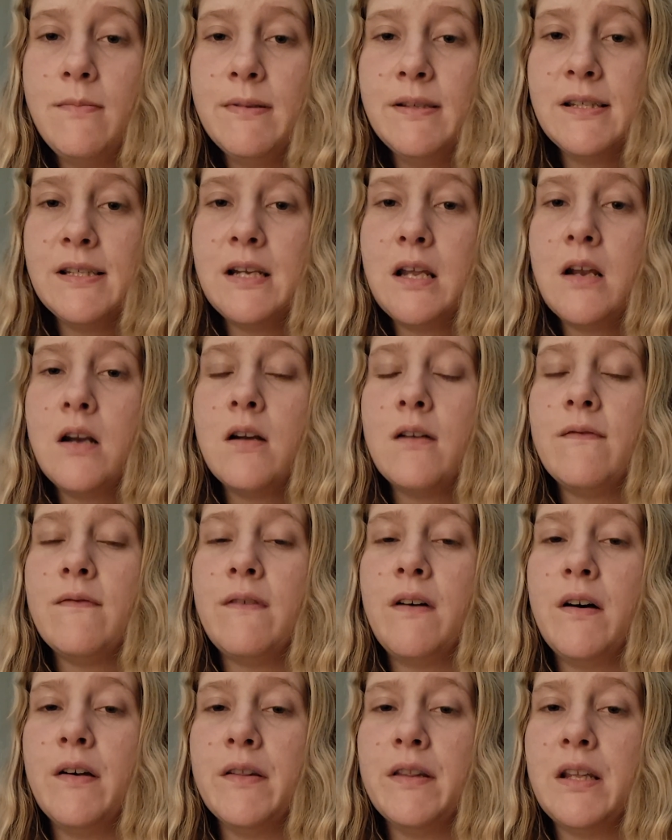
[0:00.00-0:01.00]
It's not our
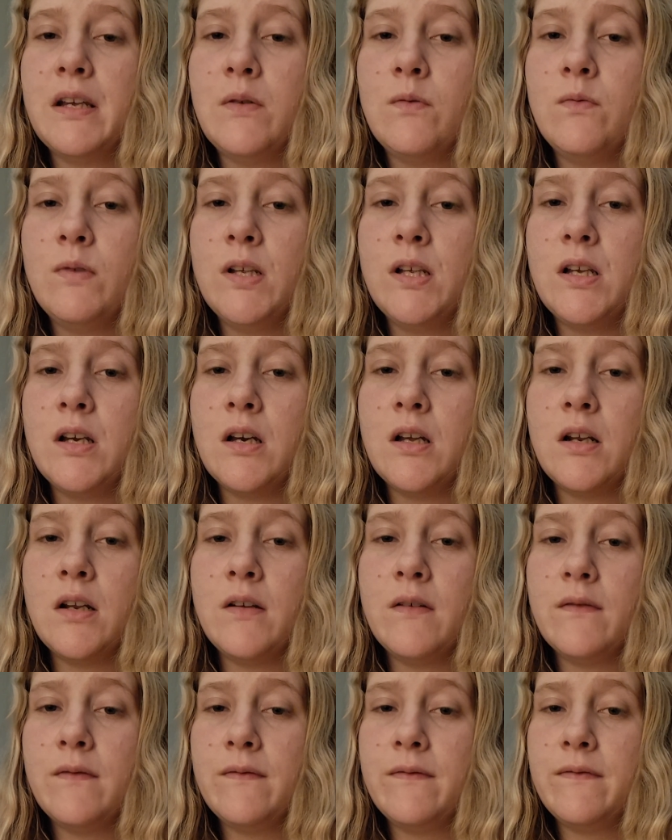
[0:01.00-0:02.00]
fault that we could
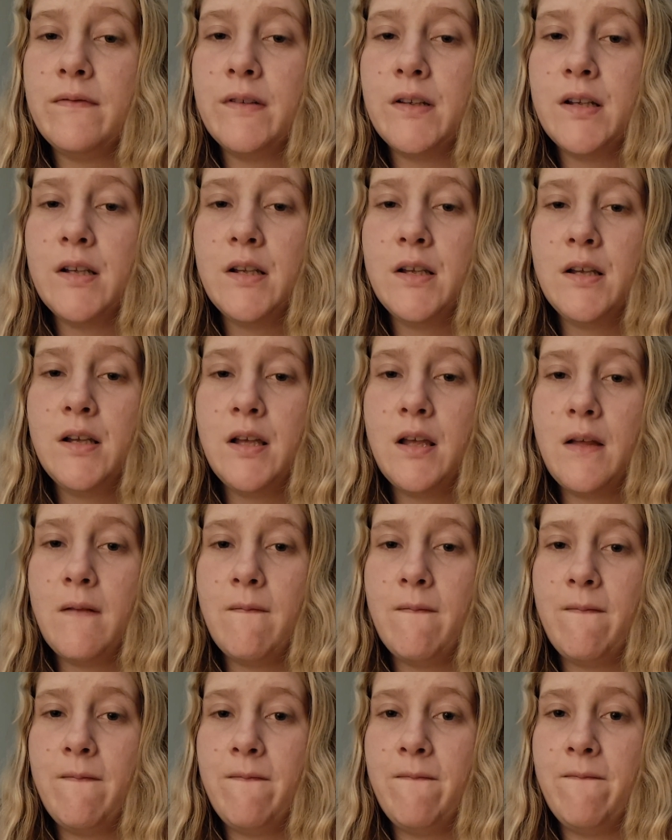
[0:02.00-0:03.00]
have
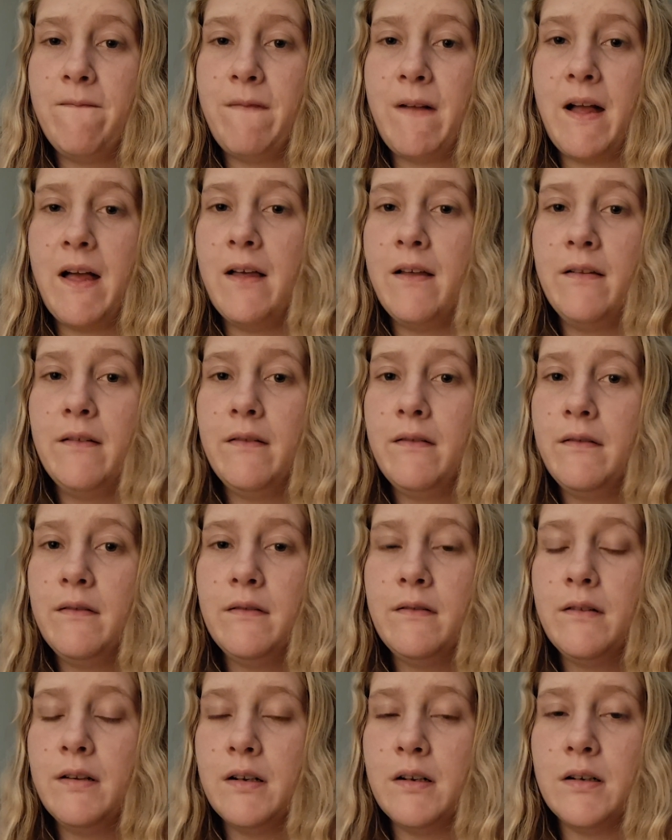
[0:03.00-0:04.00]

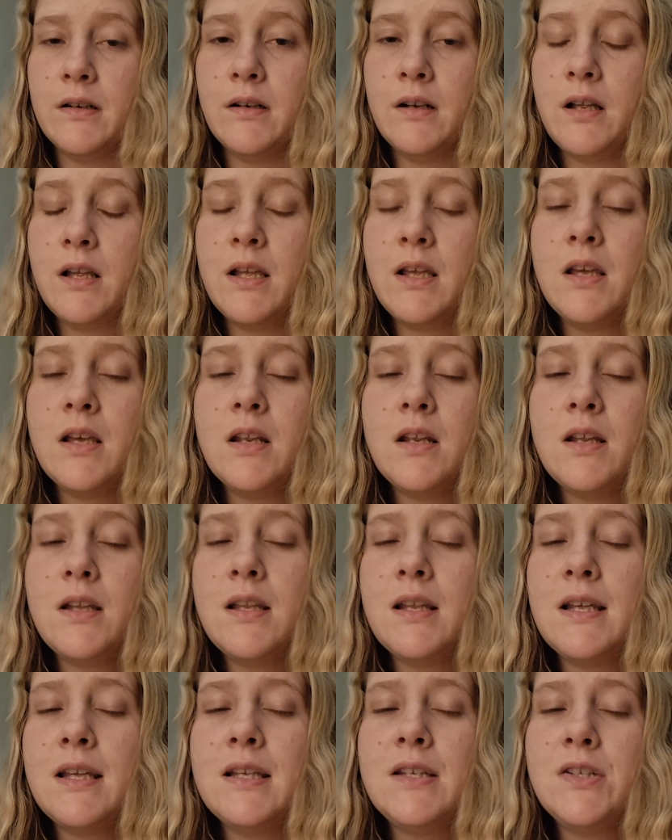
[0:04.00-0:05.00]
fell, or
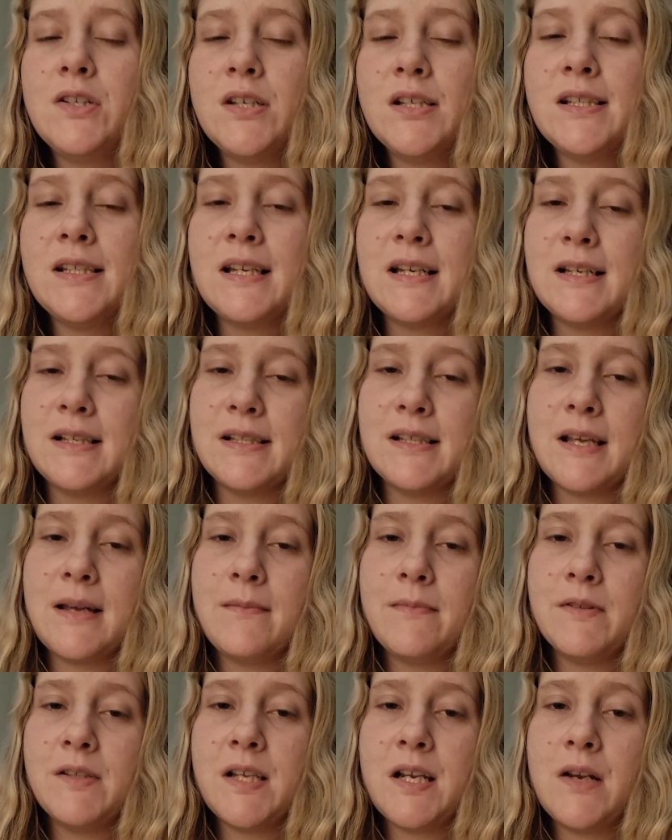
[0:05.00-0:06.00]
it's just
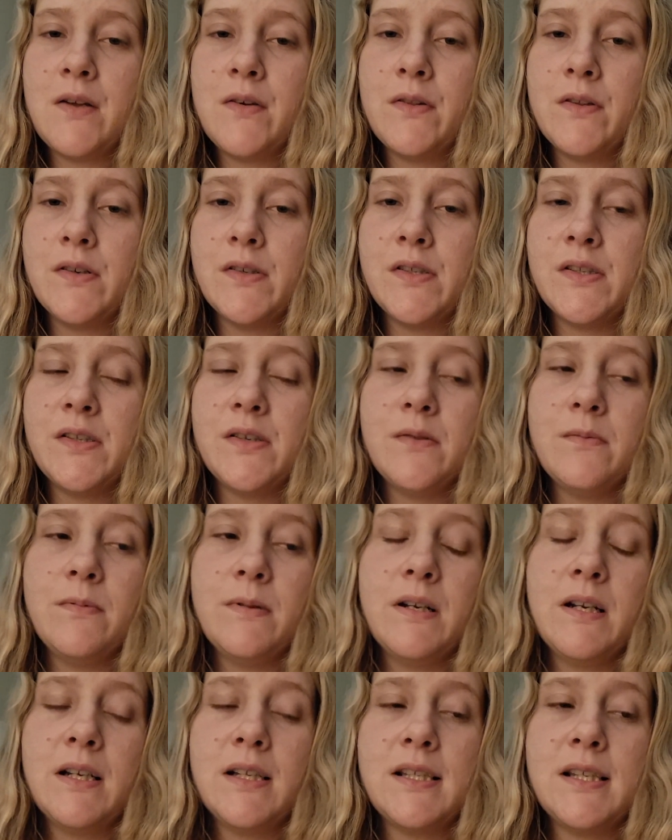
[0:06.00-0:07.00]
examples. I know they're
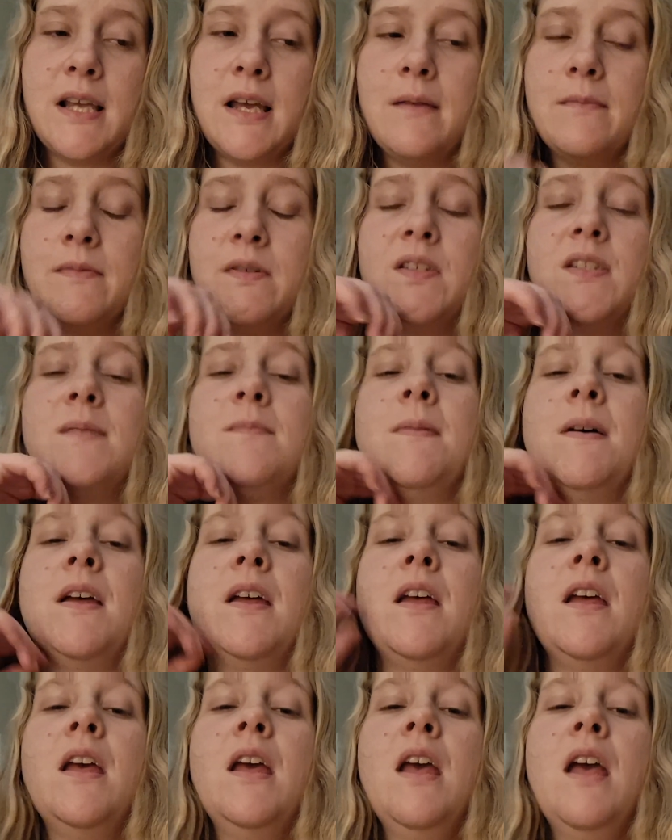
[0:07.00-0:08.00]
stupid examples, but
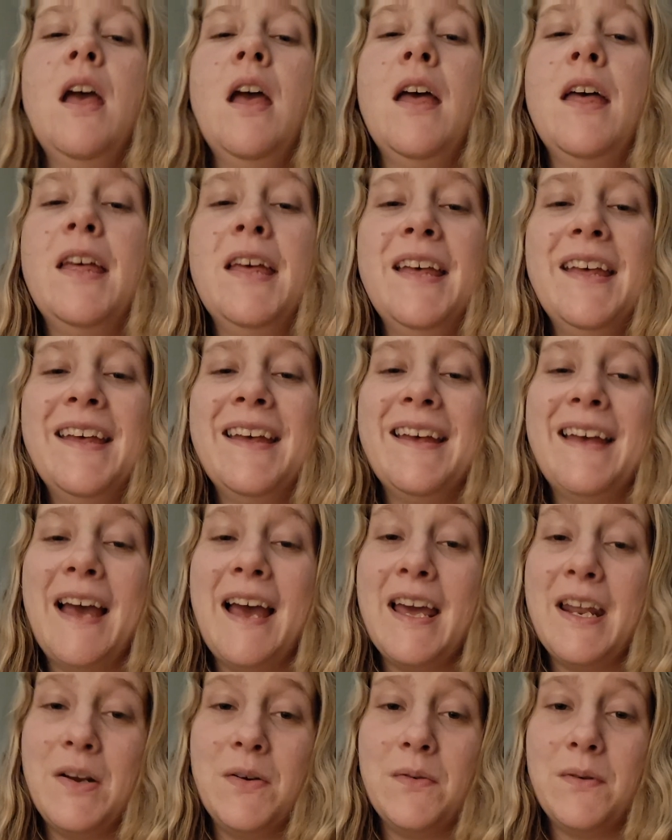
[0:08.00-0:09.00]

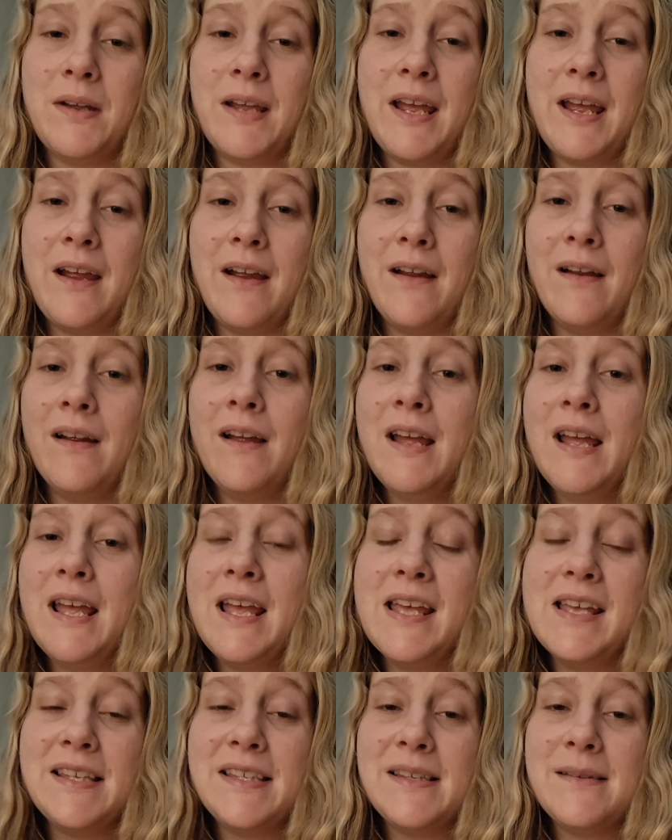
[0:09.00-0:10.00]
I don't care.
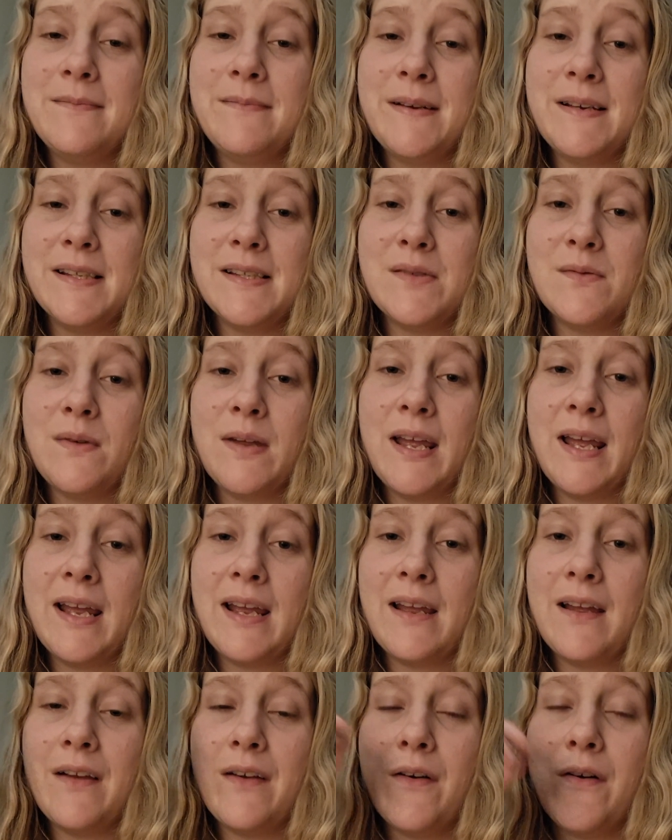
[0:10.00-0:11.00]
It's the best way I
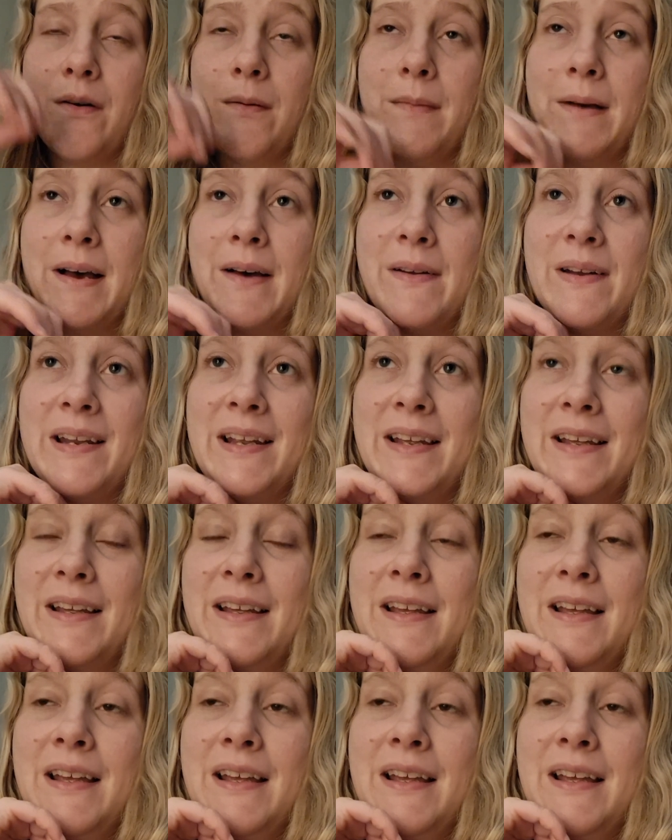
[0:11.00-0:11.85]
can go about it.